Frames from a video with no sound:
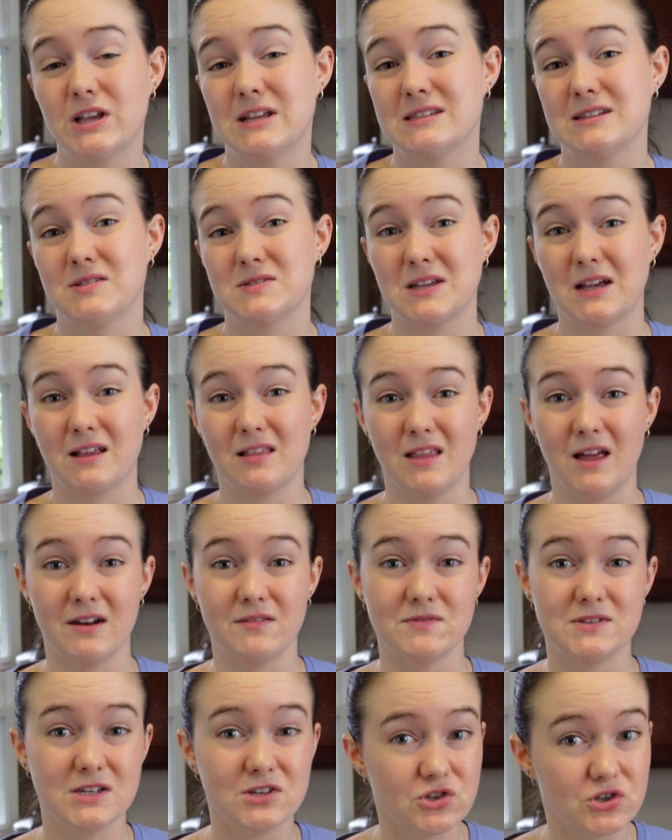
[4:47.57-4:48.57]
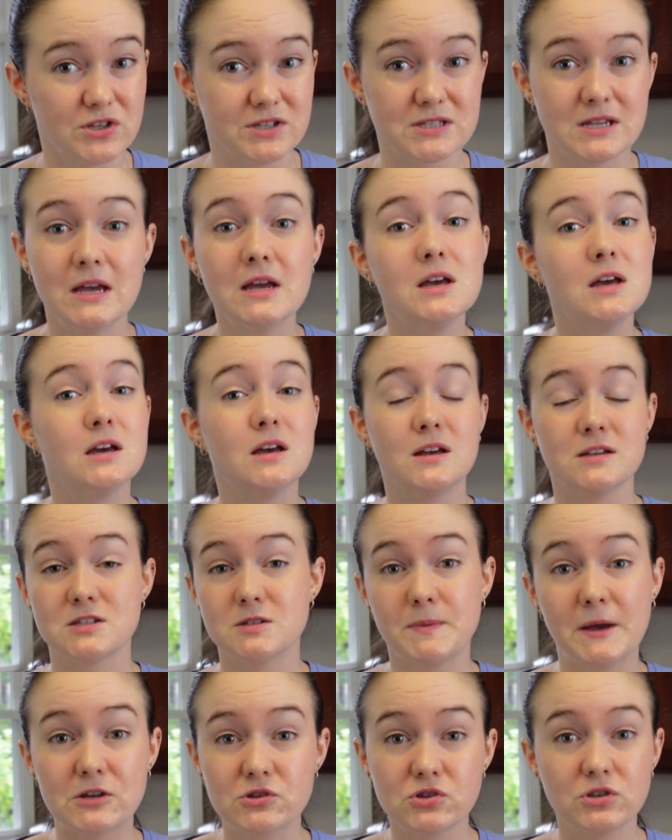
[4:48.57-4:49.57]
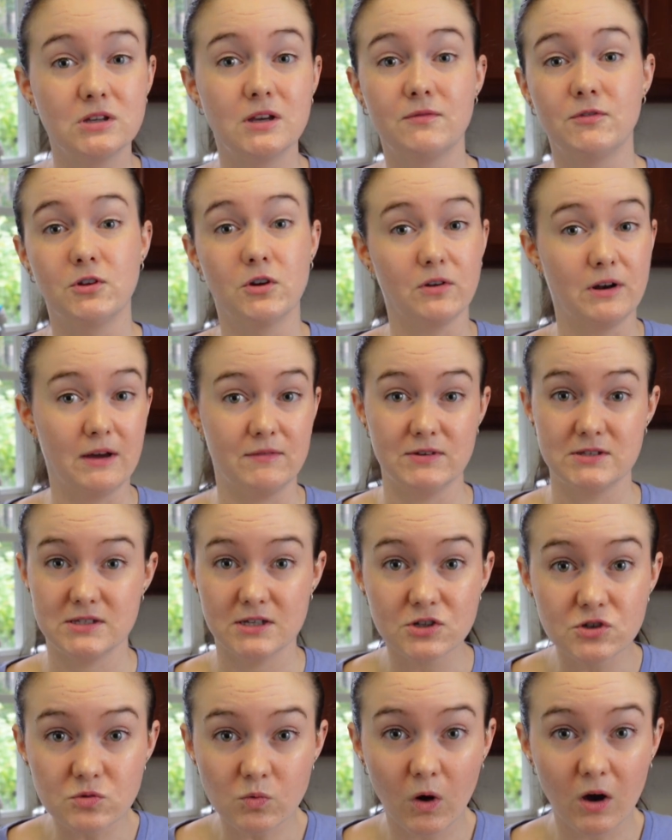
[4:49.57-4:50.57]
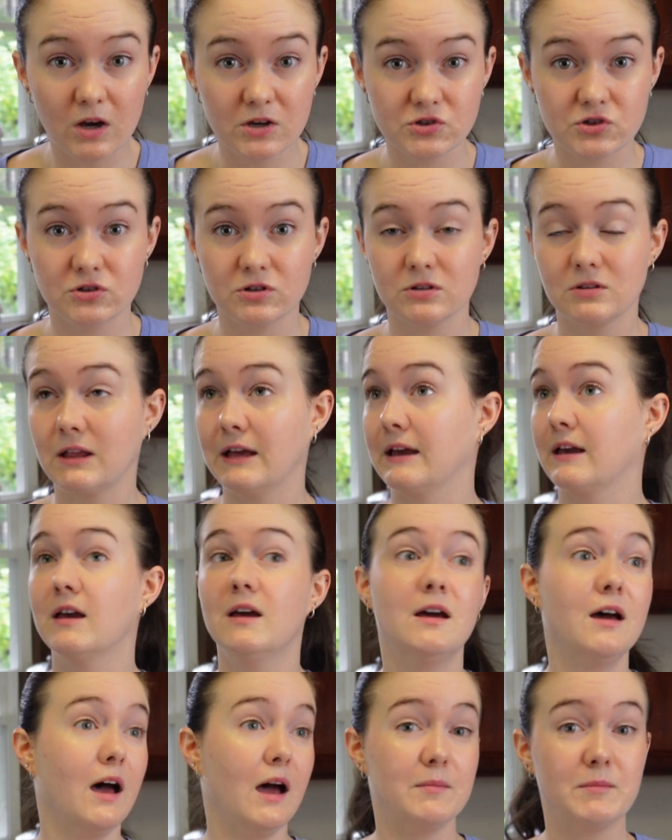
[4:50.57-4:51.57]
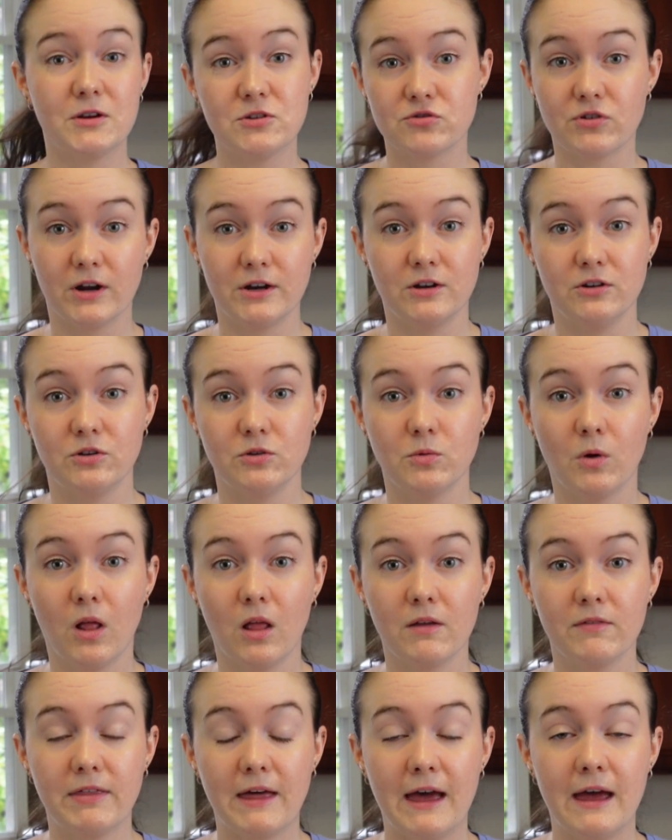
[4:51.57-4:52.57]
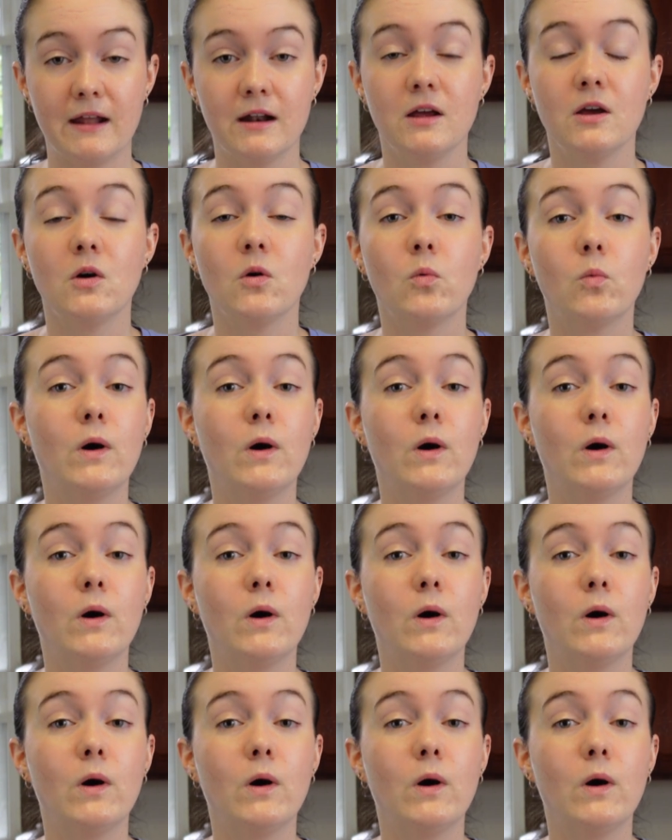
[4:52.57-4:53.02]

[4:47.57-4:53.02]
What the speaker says: That sounds like a lot of dishes, especially if you don't have a dishwasher. Like, I'm not trying to do all of that.